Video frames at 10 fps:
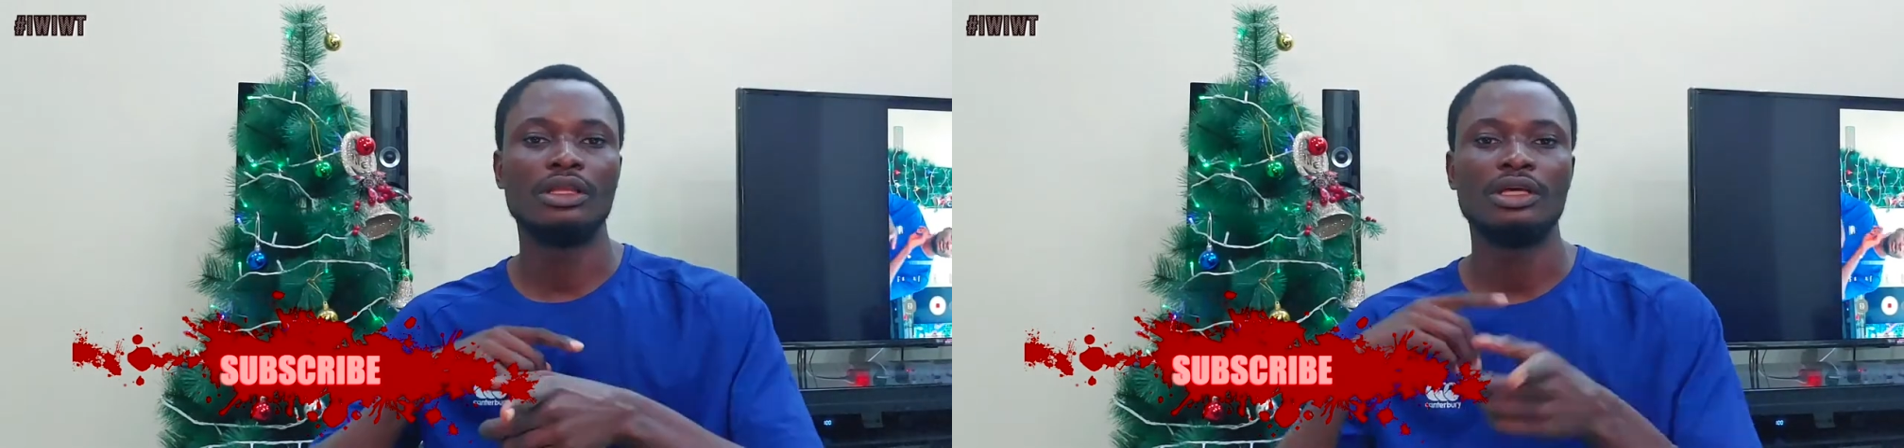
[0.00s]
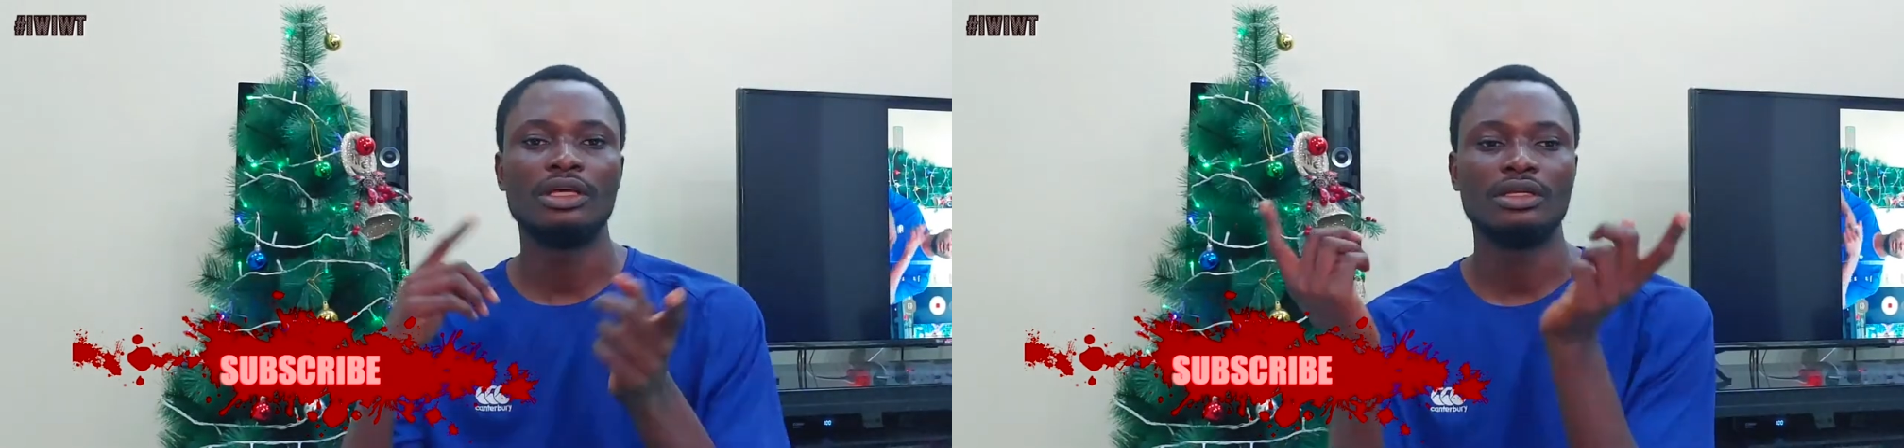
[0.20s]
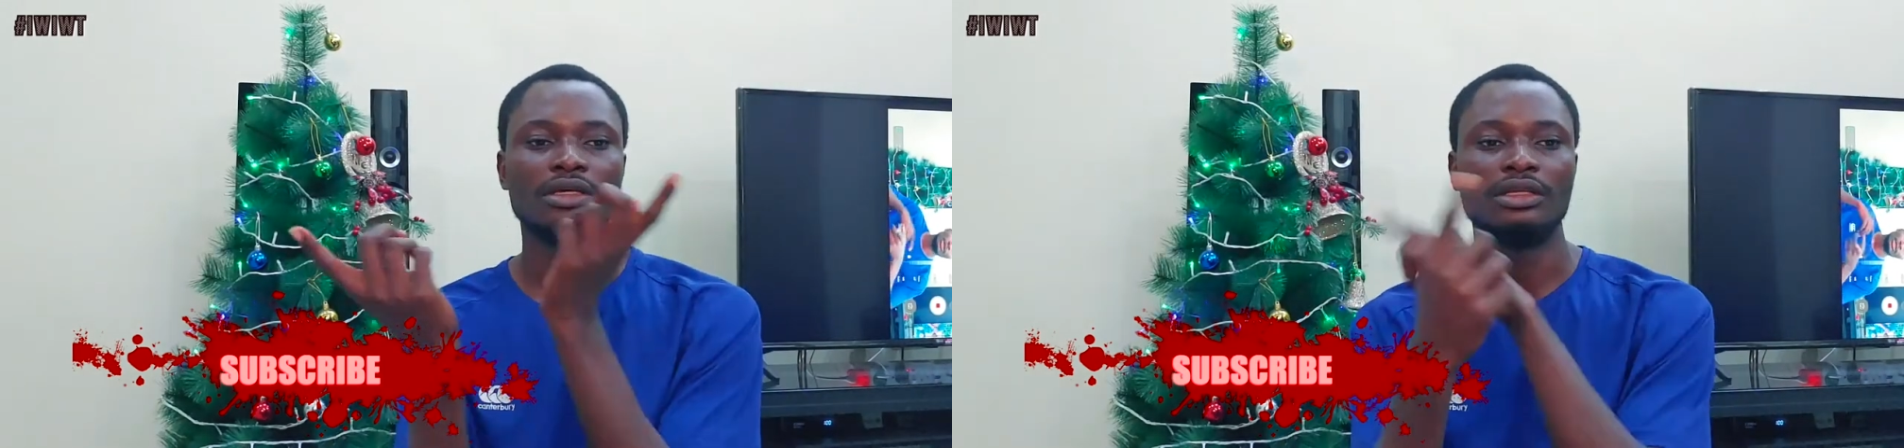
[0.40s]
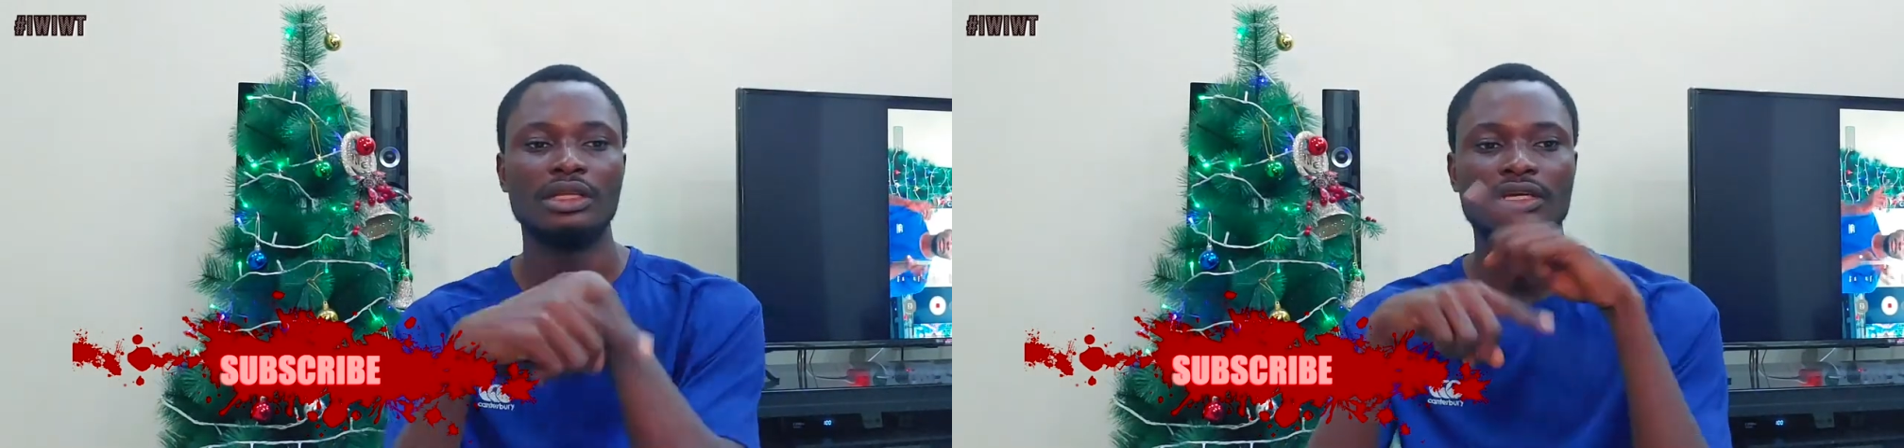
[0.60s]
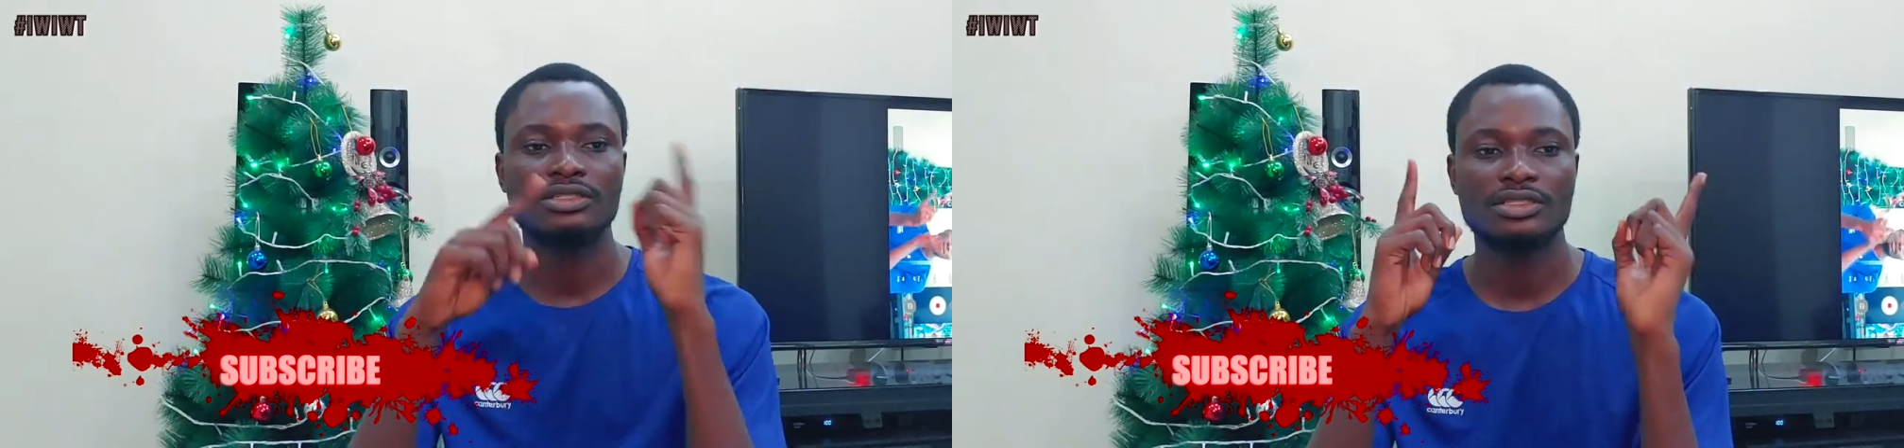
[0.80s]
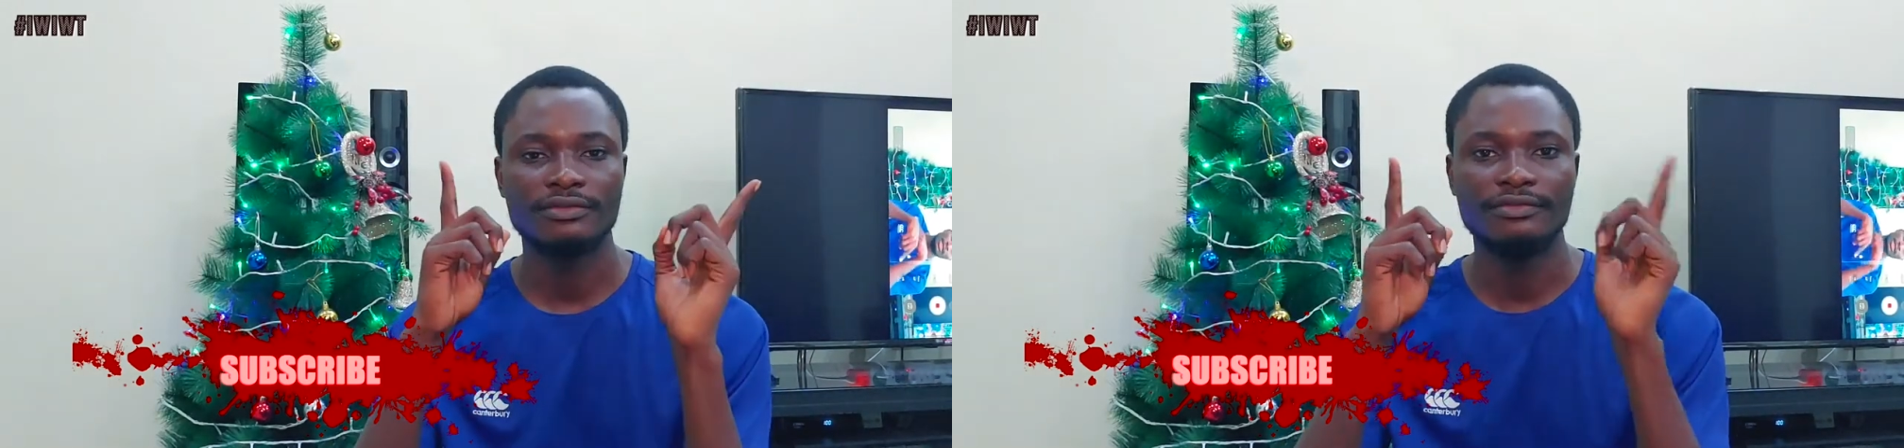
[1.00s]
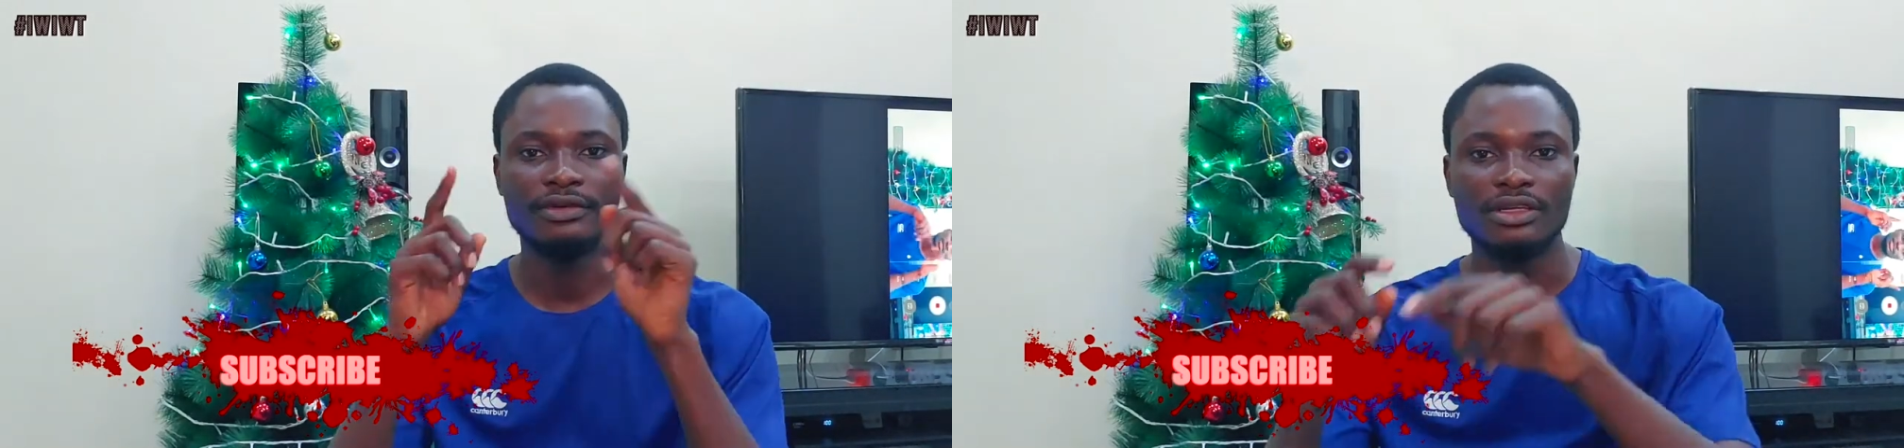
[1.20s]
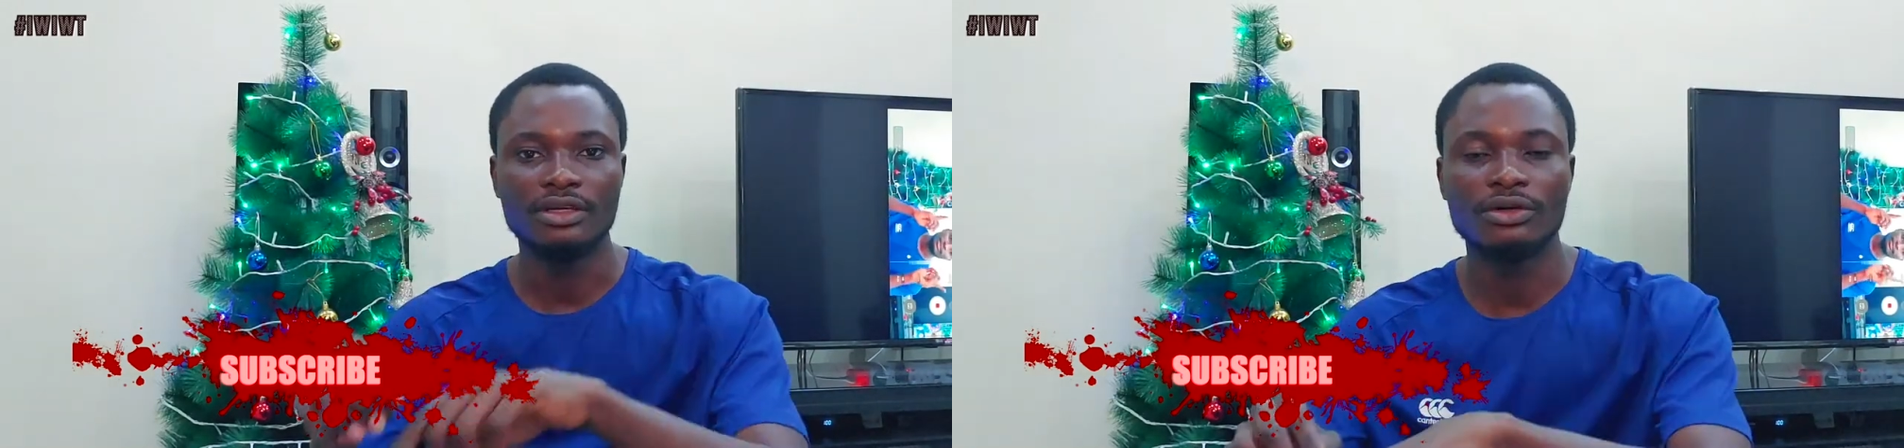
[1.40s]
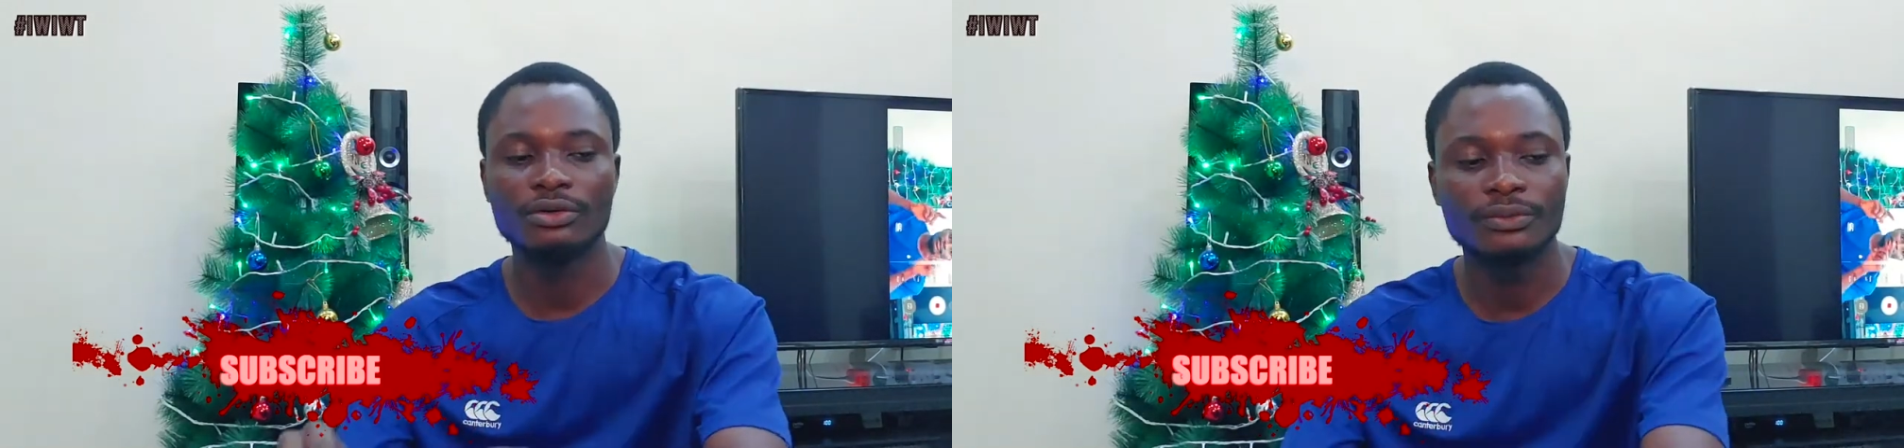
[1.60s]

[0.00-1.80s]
in the next video.